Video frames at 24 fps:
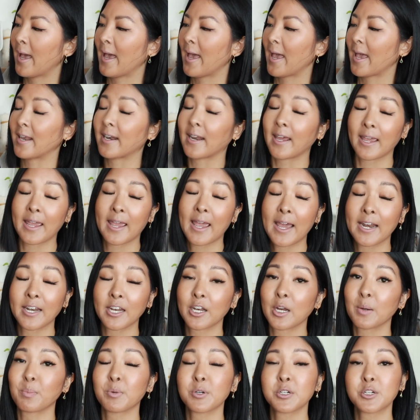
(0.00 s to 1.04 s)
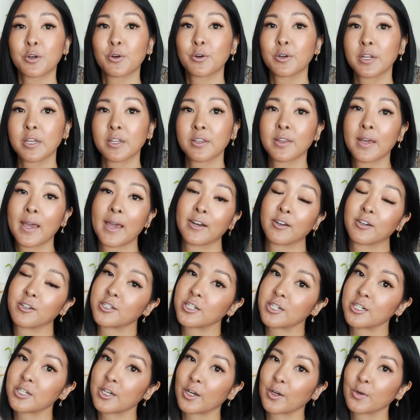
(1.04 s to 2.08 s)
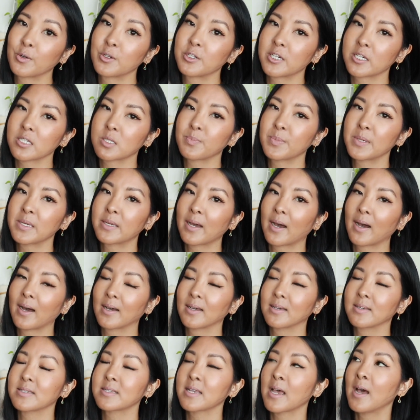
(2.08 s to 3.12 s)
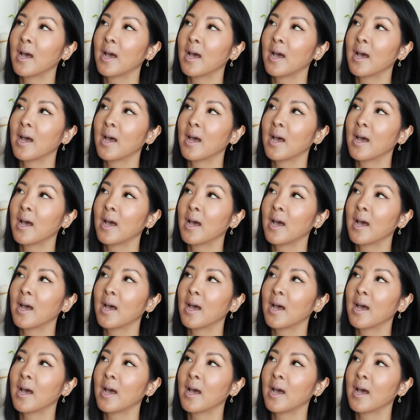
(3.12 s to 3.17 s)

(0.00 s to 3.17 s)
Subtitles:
and I ended up returning the energy tote just because